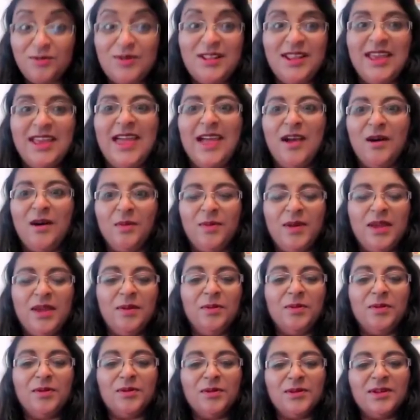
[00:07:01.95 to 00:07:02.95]
want to help
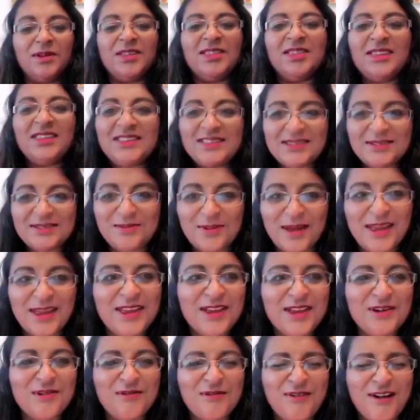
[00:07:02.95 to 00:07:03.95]
people, and this is where
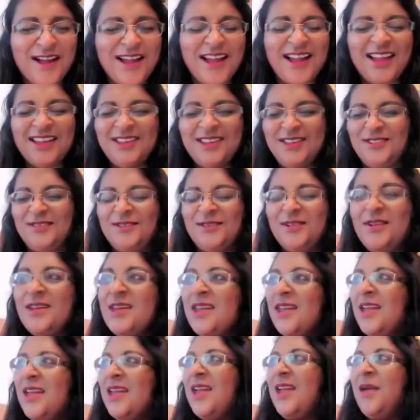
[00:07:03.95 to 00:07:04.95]
you're at, and you're
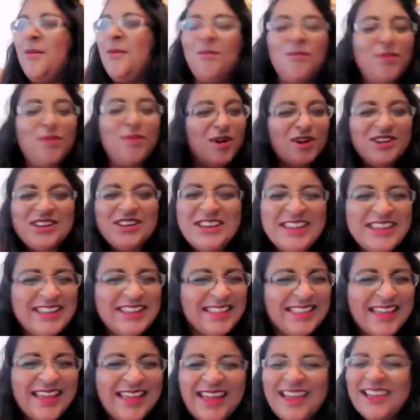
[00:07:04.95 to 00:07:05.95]

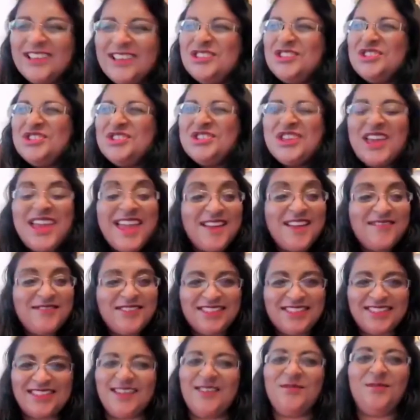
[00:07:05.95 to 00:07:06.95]
embodying that and
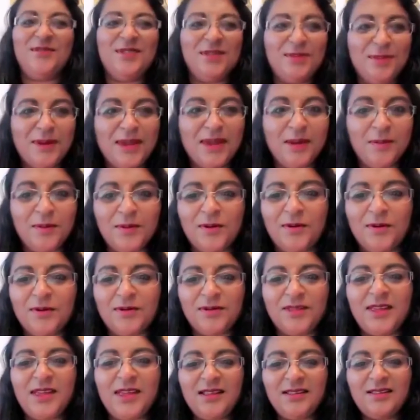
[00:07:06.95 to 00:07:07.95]
sharing that with
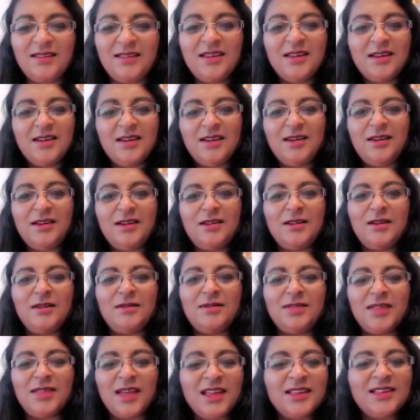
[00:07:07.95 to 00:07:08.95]
people, then, you
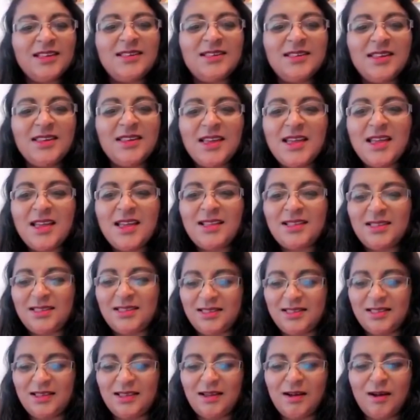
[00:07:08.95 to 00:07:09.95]
know, that's
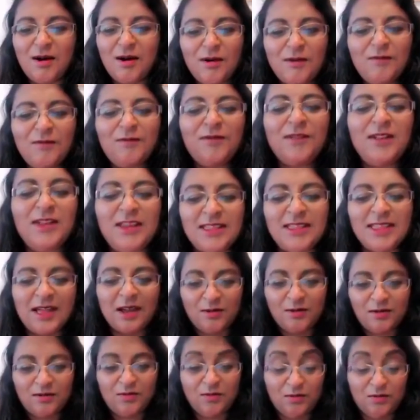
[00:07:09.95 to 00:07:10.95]
hopefully that